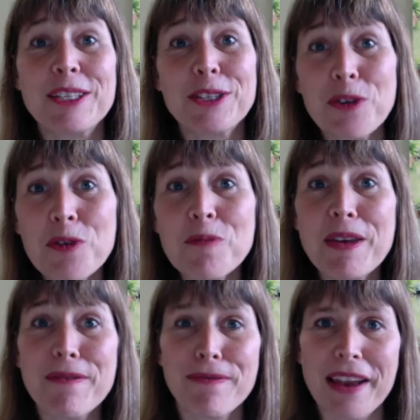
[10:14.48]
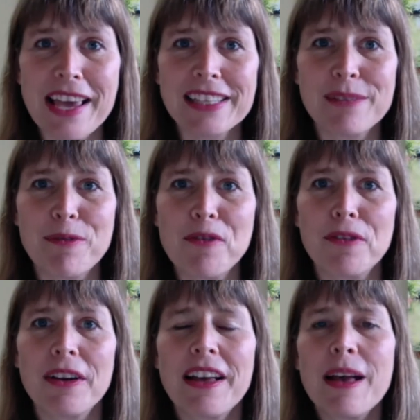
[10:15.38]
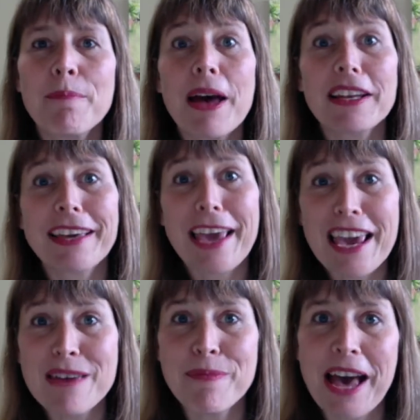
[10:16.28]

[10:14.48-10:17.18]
do be flexible, but keep